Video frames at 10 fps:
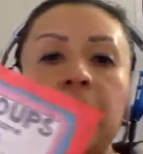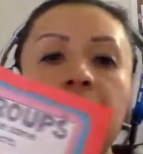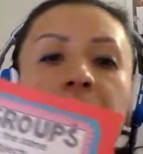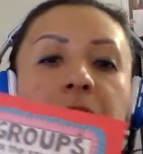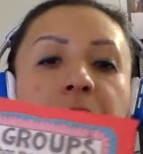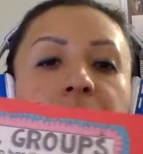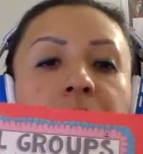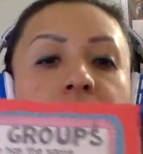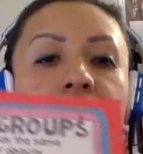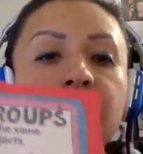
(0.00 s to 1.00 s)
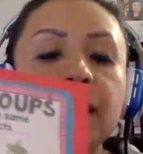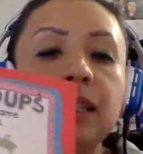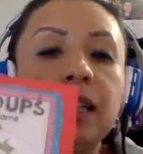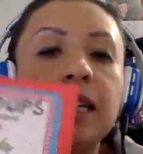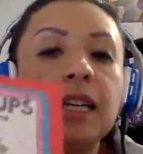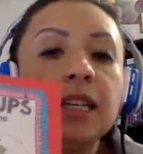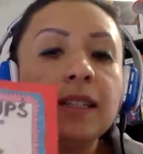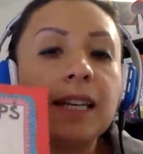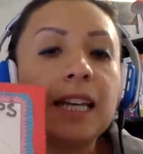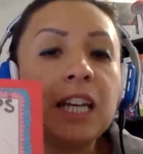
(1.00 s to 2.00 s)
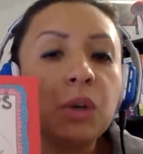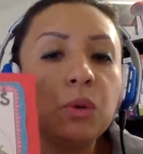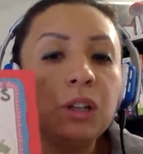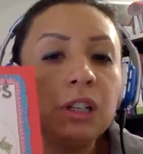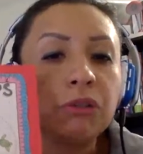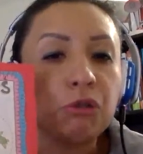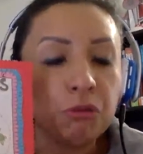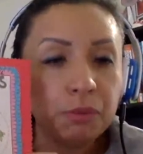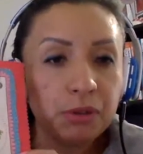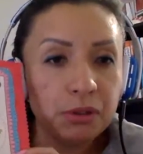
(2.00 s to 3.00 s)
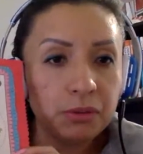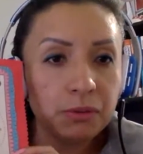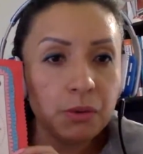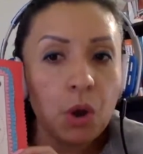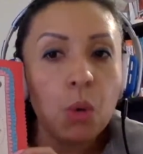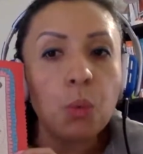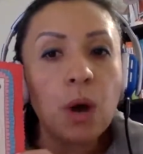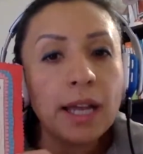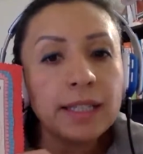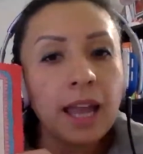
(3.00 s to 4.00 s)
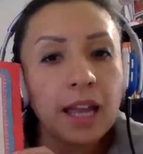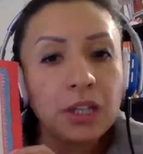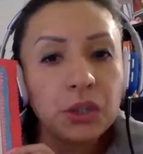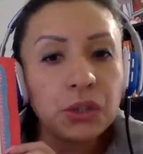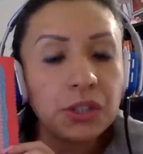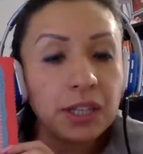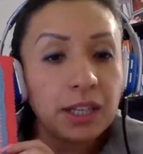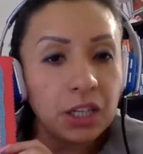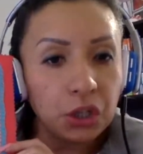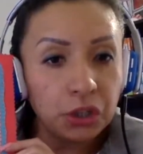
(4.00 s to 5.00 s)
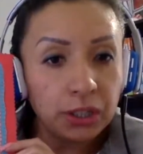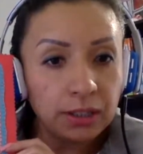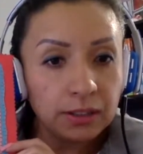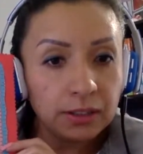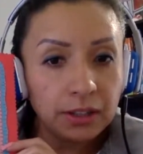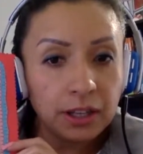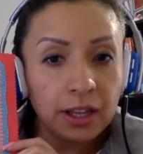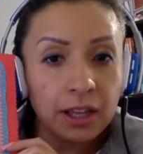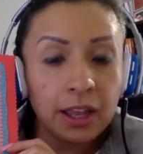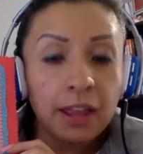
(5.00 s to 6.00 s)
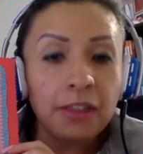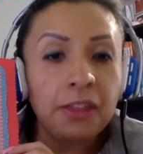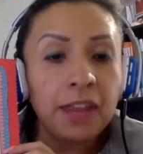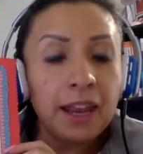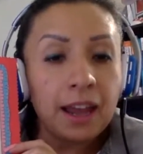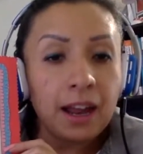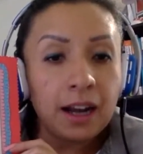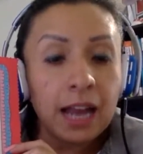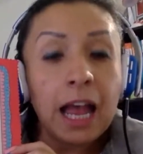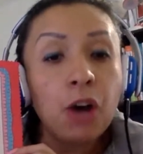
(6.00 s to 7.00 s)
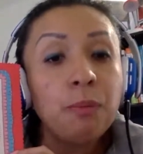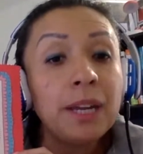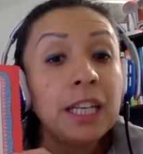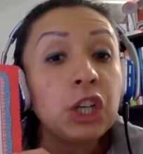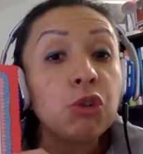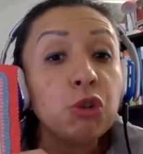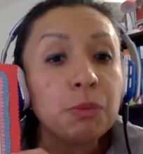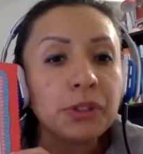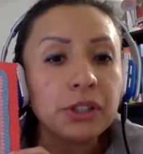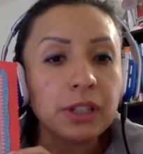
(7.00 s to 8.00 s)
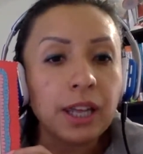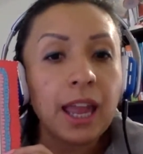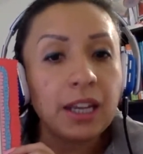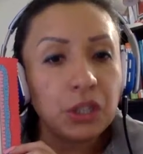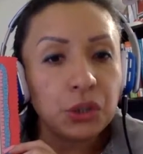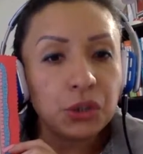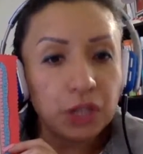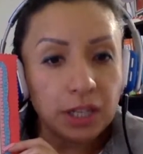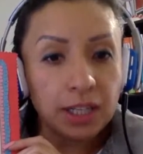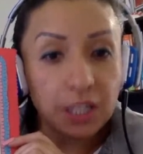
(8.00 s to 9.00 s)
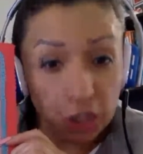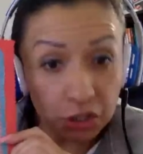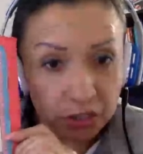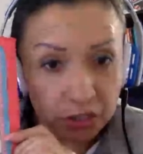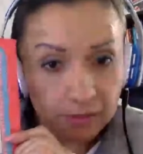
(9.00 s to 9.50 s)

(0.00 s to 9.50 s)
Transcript: The first is equal groups. What can you see here? There are how many groups can you see here?